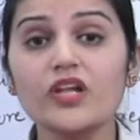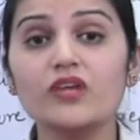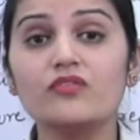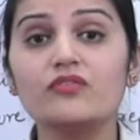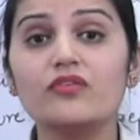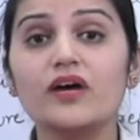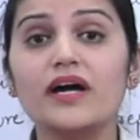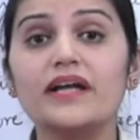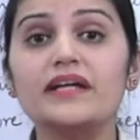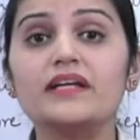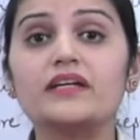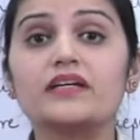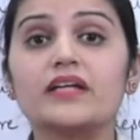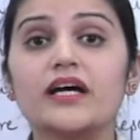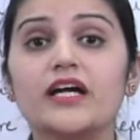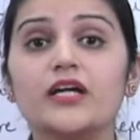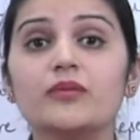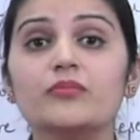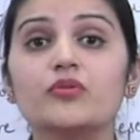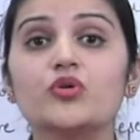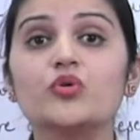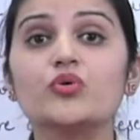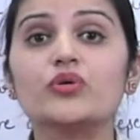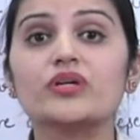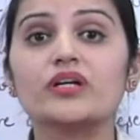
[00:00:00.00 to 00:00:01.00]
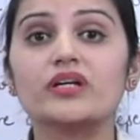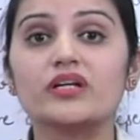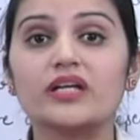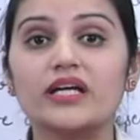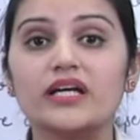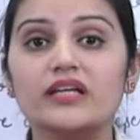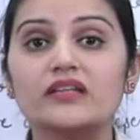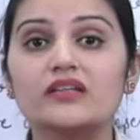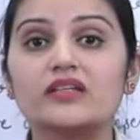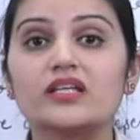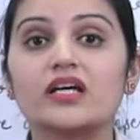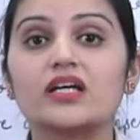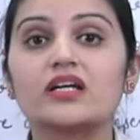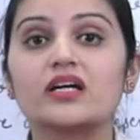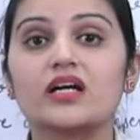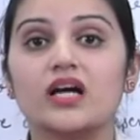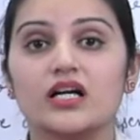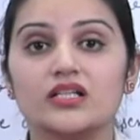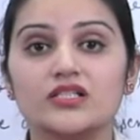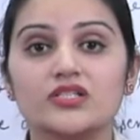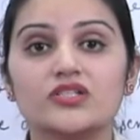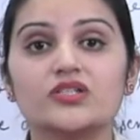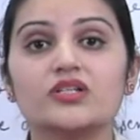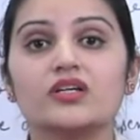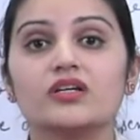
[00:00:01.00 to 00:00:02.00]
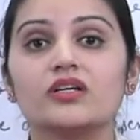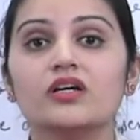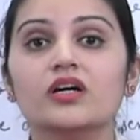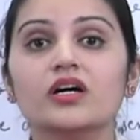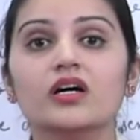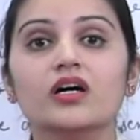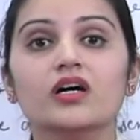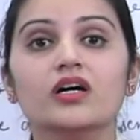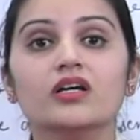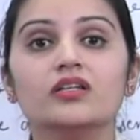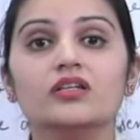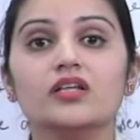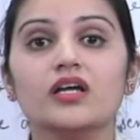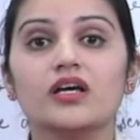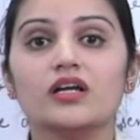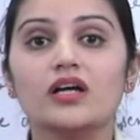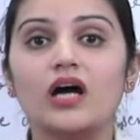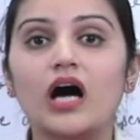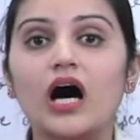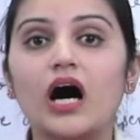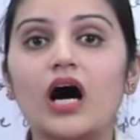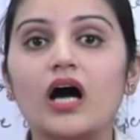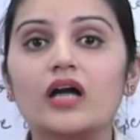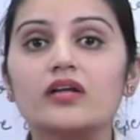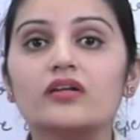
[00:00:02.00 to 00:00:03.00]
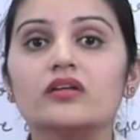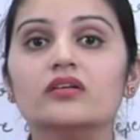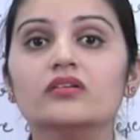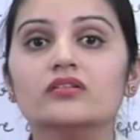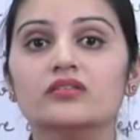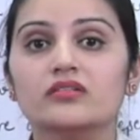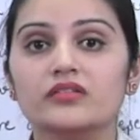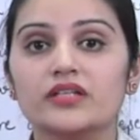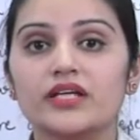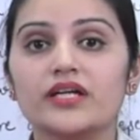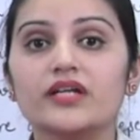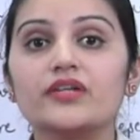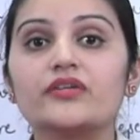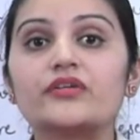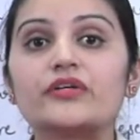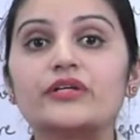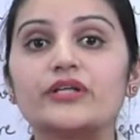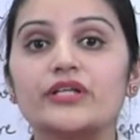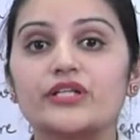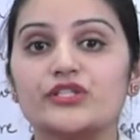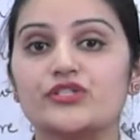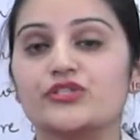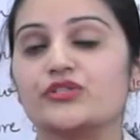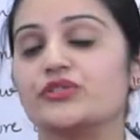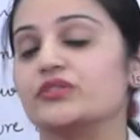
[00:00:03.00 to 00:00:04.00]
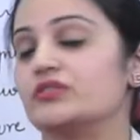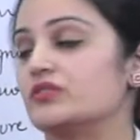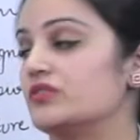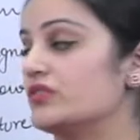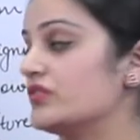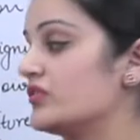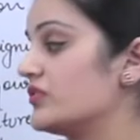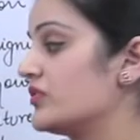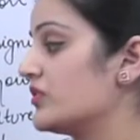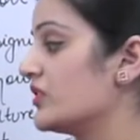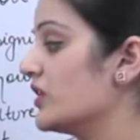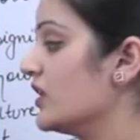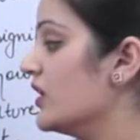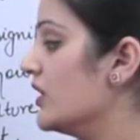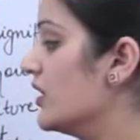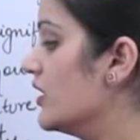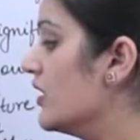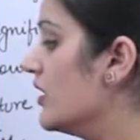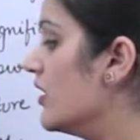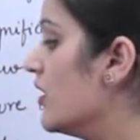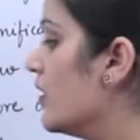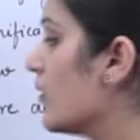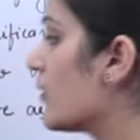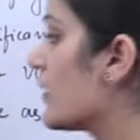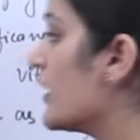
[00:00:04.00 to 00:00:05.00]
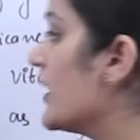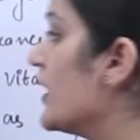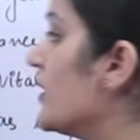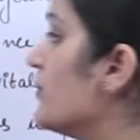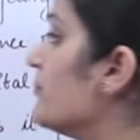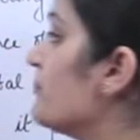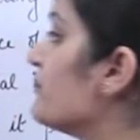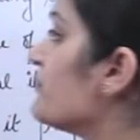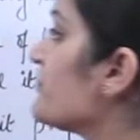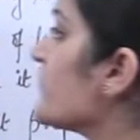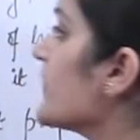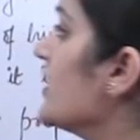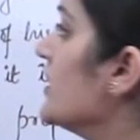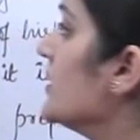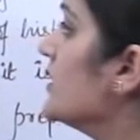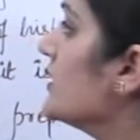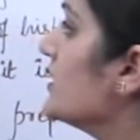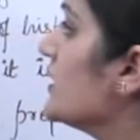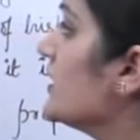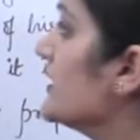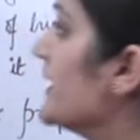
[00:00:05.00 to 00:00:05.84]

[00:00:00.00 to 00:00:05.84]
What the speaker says: find time to retain their culture, their art, their traditions. Okay. The